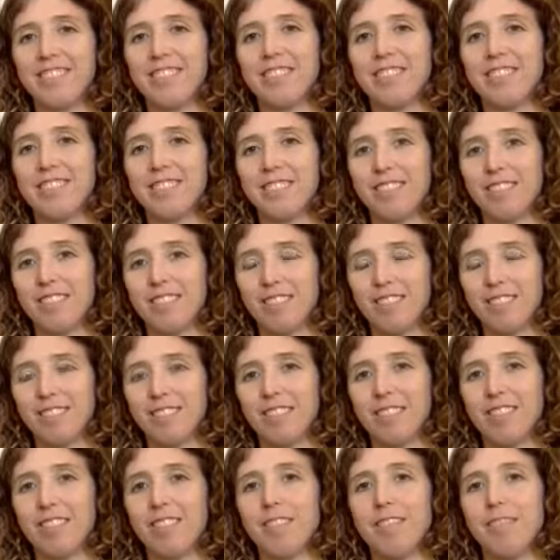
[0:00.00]

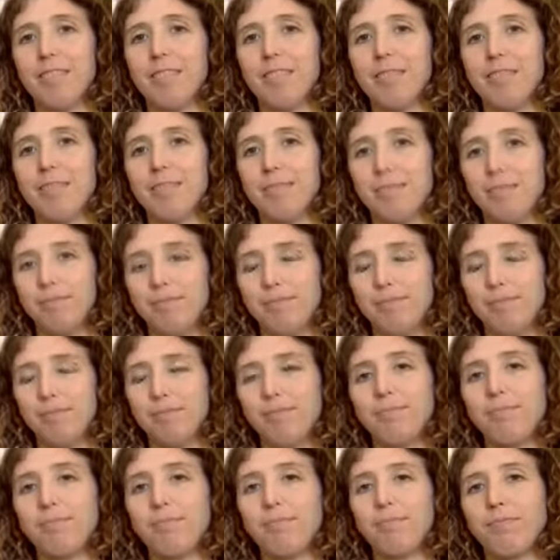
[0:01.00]

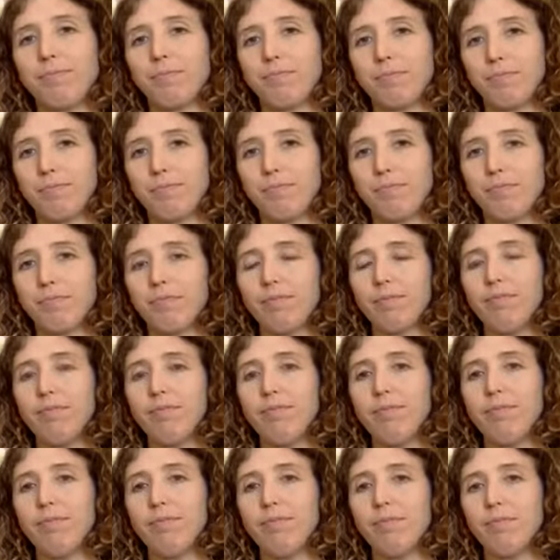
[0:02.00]

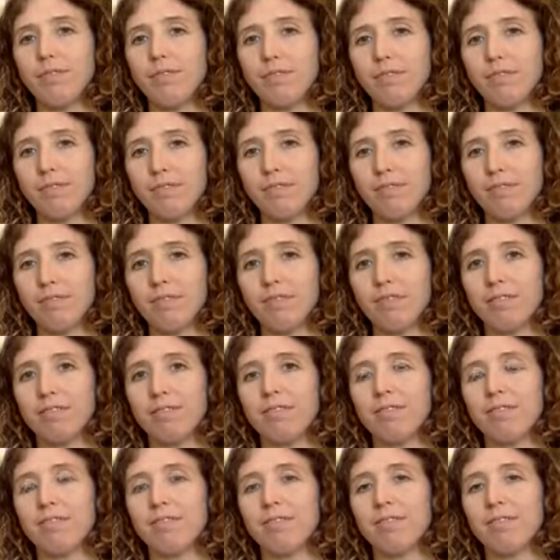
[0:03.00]

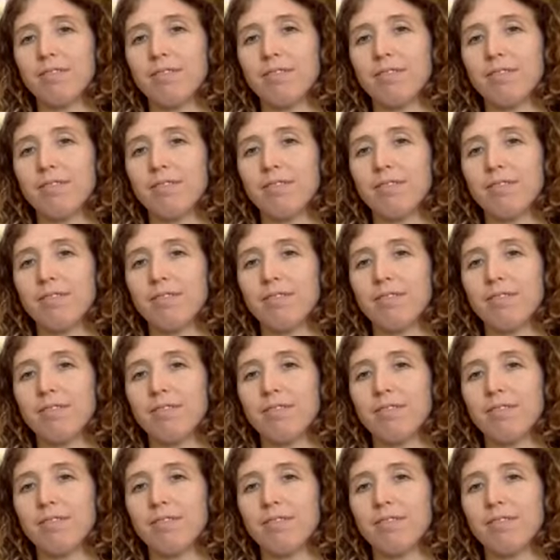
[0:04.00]
(silent)